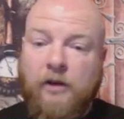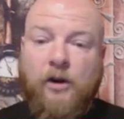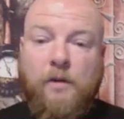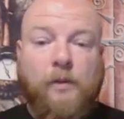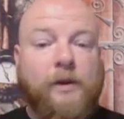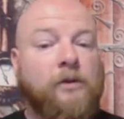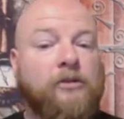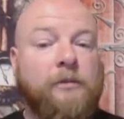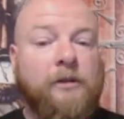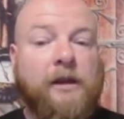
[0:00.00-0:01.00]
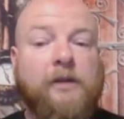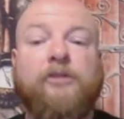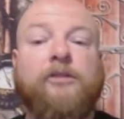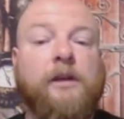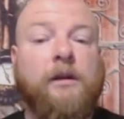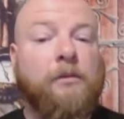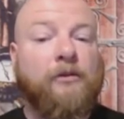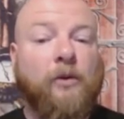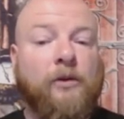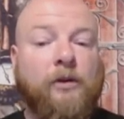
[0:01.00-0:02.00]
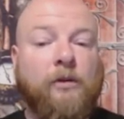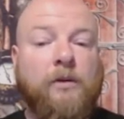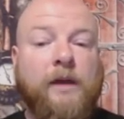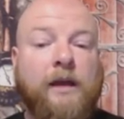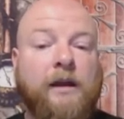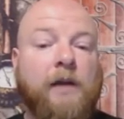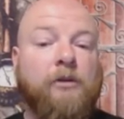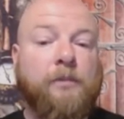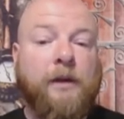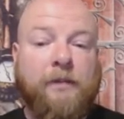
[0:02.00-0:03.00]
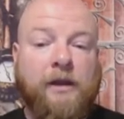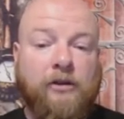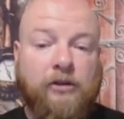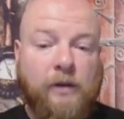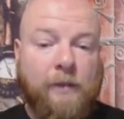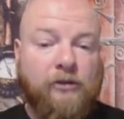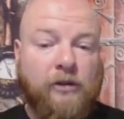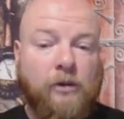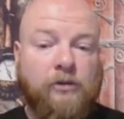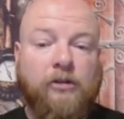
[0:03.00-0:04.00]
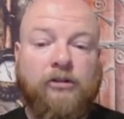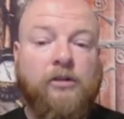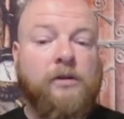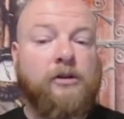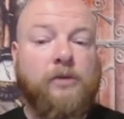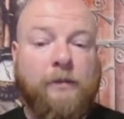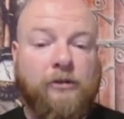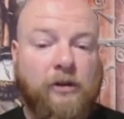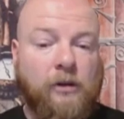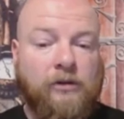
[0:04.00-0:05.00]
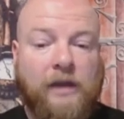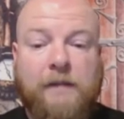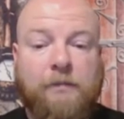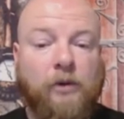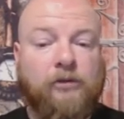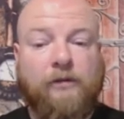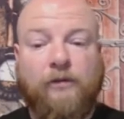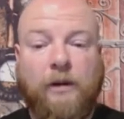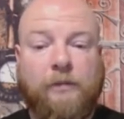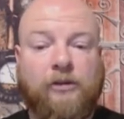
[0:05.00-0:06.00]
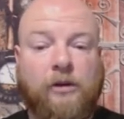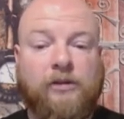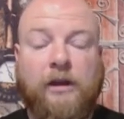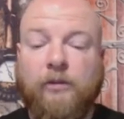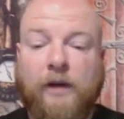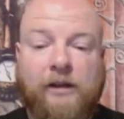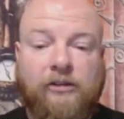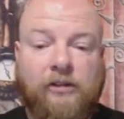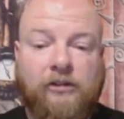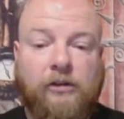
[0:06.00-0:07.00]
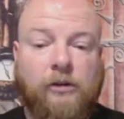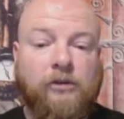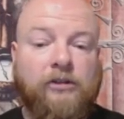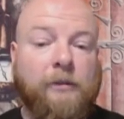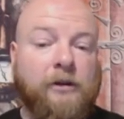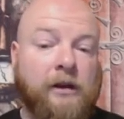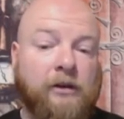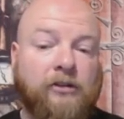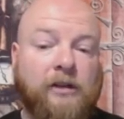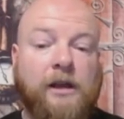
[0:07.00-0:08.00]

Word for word: Nope, we do it simultaneously. Before the corona hit, I was prepping two episodes, shooting two episodes, in post on four episodes, and writing season two simultaneously.